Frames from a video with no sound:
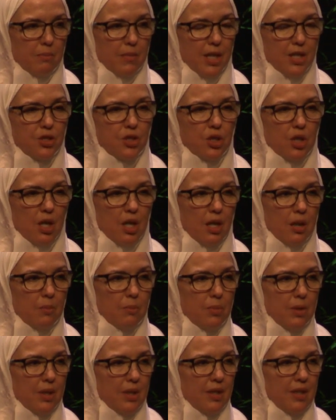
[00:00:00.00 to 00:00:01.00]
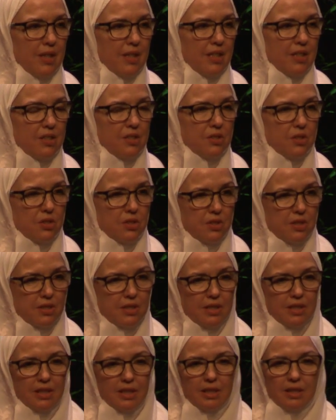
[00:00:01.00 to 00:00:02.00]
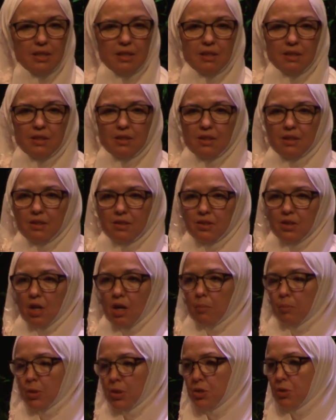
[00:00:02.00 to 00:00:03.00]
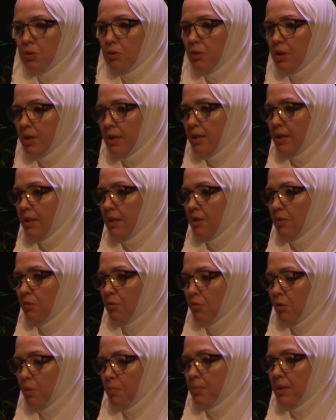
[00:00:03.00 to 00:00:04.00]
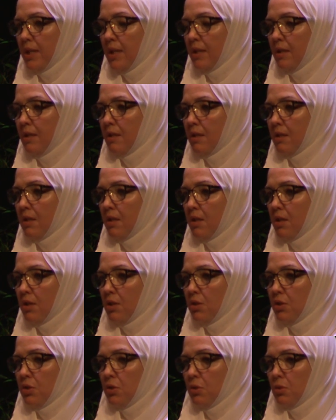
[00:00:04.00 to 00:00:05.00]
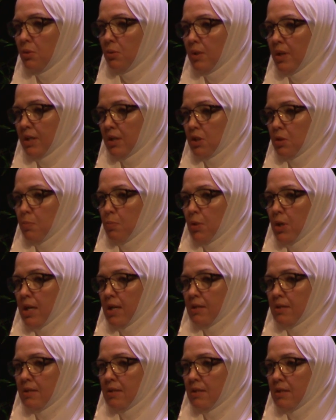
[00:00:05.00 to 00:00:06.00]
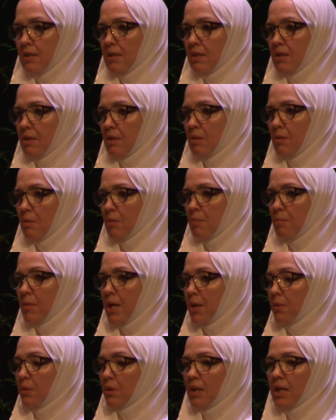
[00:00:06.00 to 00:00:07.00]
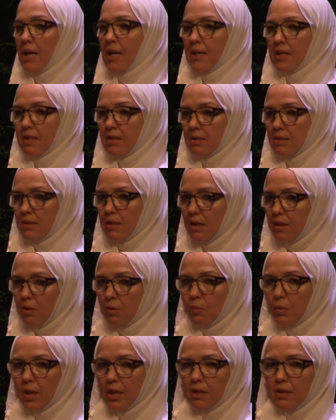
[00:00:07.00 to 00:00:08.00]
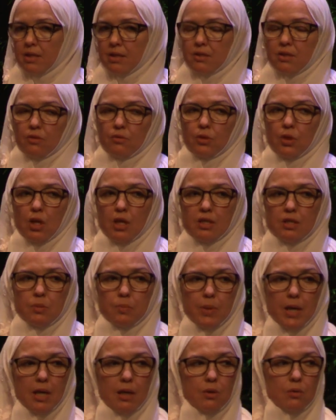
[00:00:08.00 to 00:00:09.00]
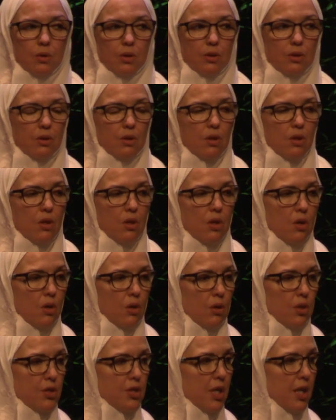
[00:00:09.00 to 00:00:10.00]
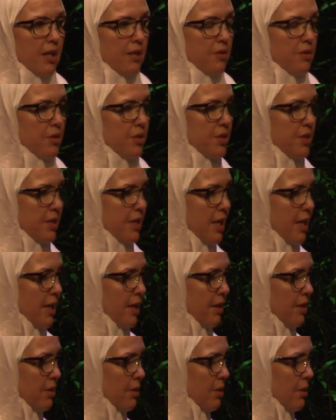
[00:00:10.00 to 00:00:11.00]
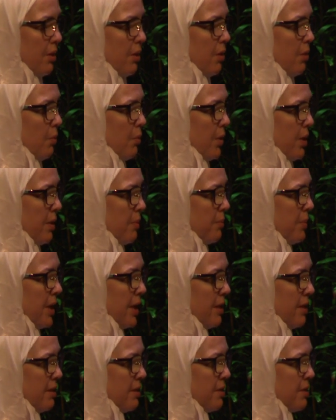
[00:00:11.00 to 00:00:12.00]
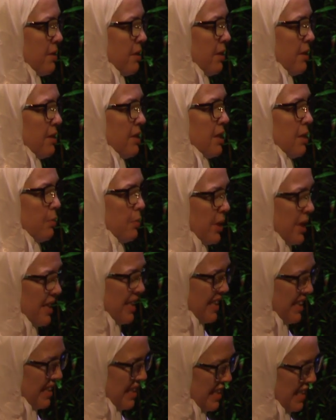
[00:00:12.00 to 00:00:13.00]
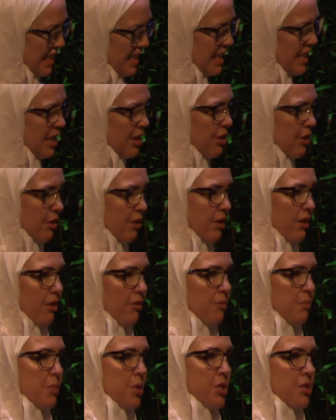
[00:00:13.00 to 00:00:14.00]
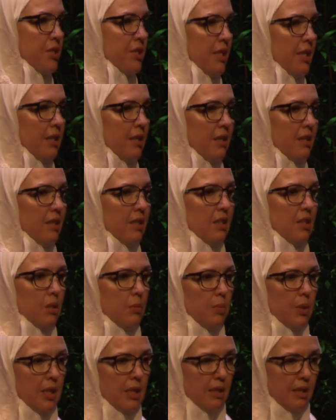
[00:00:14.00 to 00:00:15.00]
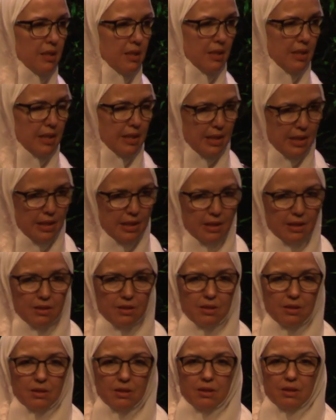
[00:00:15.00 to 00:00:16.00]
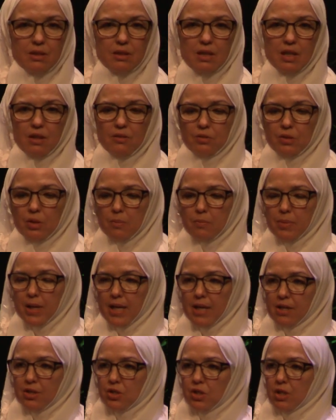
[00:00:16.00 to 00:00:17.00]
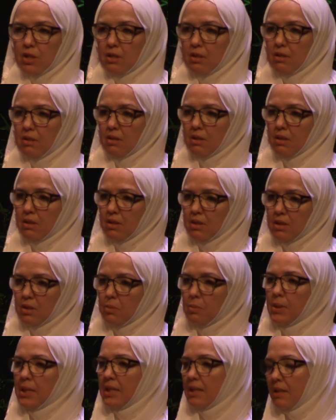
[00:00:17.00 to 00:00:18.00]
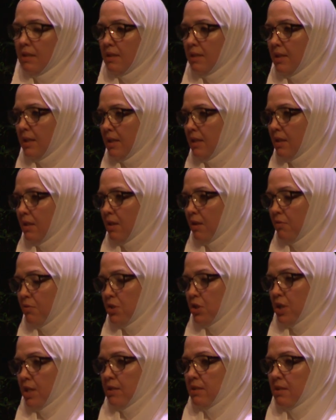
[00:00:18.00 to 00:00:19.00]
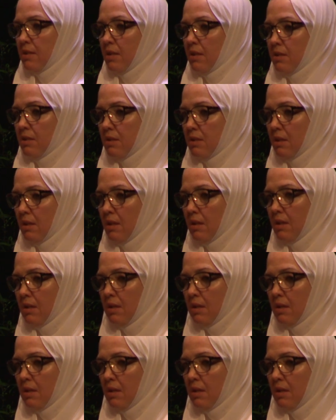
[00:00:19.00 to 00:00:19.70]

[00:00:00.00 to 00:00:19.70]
My job is to see the opportunity for me to express my reliance and awareness of God's power, or to understand what it means to be in need of mercy, to be in need of compassion, to be in need of justice.